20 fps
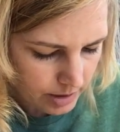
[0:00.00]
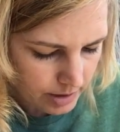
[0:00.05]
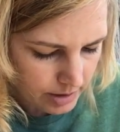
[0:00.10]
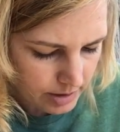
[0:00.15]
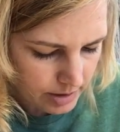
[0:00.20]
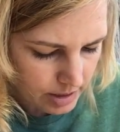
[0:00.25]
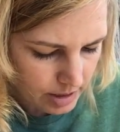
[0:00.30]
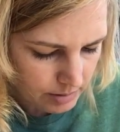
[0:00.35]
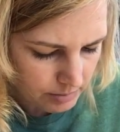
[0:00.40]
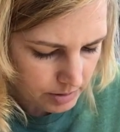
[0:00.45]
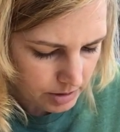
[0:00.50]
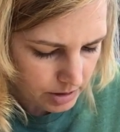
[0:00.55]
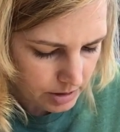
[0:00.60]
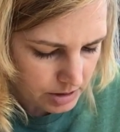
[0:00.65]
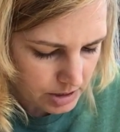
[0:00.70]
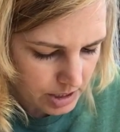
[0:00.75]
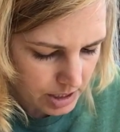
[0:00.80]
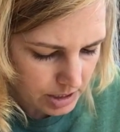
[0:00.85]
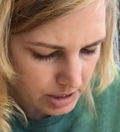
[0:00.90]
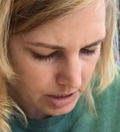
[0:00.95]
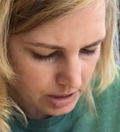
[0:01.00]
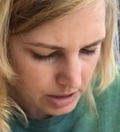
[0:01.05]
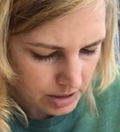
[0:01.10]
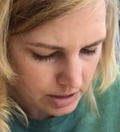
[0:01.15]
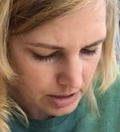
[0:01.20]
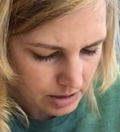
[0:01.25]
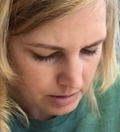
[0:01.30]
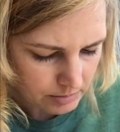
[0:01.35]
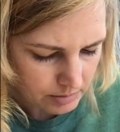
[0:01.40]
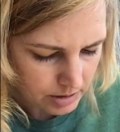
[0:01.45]
And then I'm gonna take it
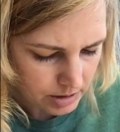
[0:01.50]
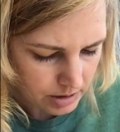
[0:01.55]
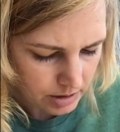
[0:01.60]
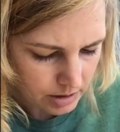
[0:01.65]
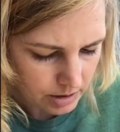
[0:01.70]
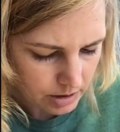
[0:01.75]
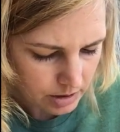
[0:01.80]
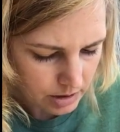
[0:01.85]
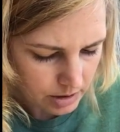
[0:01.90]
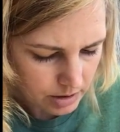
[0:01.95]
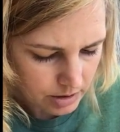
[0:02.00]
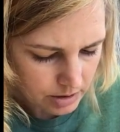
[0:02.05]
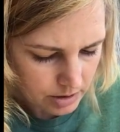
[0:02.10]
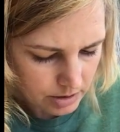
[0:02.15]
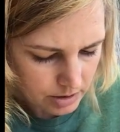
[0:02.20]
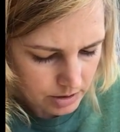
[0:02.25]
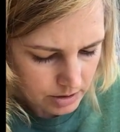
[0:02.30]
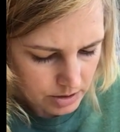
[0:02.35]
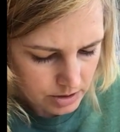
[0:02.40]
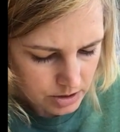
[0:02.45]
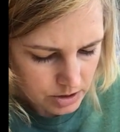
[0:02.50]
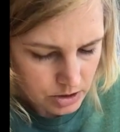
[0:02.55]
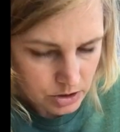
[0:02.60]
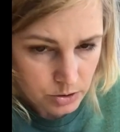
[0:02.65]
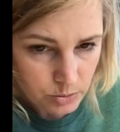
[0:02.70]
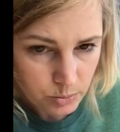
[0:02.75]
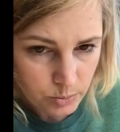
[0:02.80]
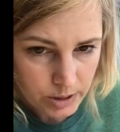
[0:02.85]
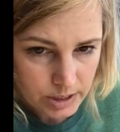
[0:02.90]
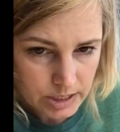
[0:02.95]
and I'm gonna
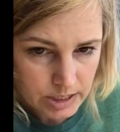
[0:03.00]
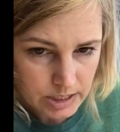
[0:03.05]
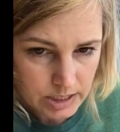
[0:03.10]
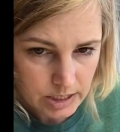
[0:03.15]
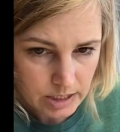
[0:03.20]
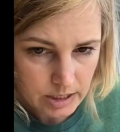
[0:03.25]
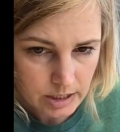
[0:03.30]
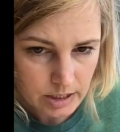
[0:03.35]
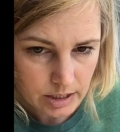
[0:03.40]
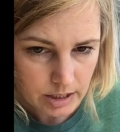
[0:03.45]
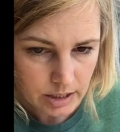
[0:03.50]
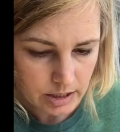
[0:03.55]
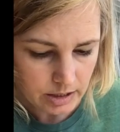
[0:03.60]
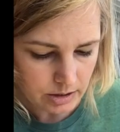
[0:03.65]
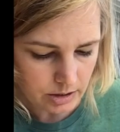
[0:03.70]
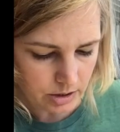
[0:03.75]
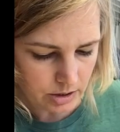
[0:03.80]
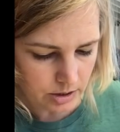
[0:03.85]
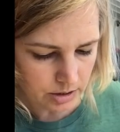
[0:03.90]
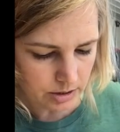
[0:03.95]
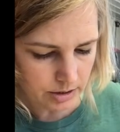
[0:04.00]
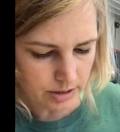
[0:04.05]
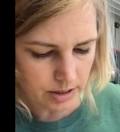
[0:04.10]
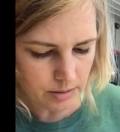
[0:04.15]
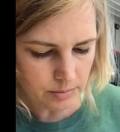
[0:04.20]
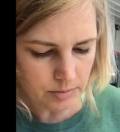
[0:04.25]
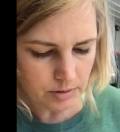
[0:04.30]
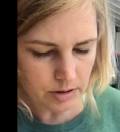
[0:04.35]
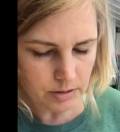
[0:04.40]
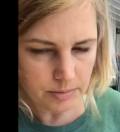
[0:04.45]
twist it and curl it
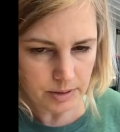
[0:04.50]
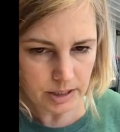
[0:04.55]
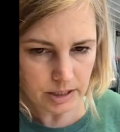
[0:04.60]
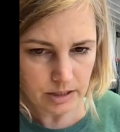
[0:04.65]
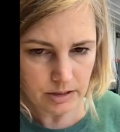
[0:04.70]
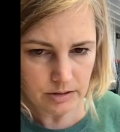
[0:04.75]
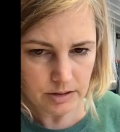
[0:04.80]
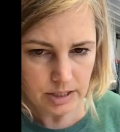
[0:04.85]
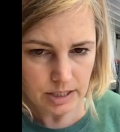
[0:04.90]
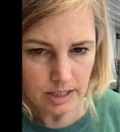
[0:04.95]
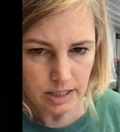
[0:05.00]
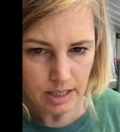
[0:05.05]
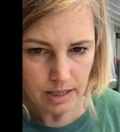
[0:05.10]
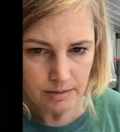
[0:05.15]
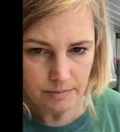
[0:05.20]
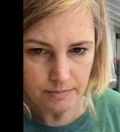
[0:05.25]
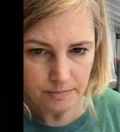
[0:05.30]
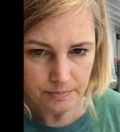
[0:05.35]
up a little bit. Can you see that?